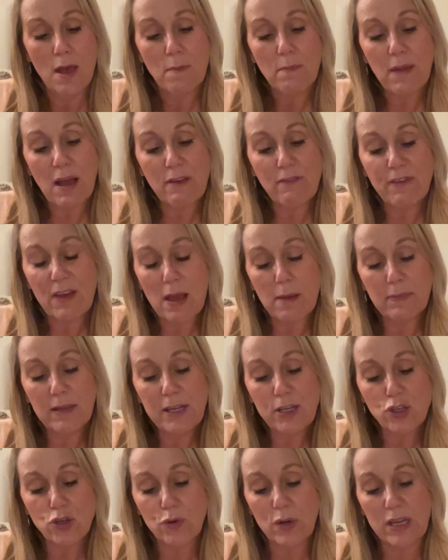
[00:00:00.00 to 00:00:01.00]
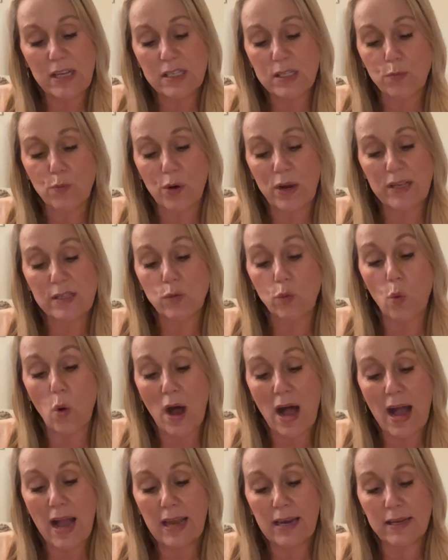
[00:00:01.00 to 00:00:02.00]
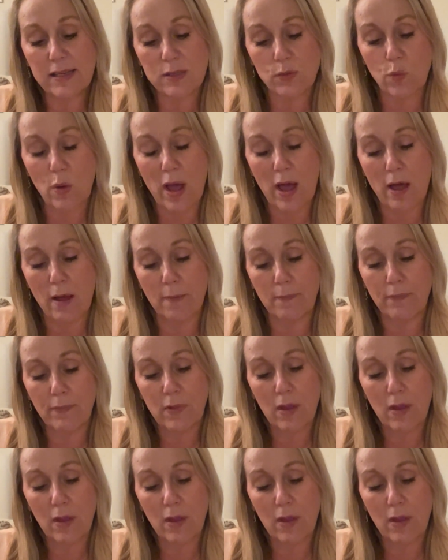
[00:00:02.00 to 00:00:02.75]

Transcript: My family tree spreads wide as well.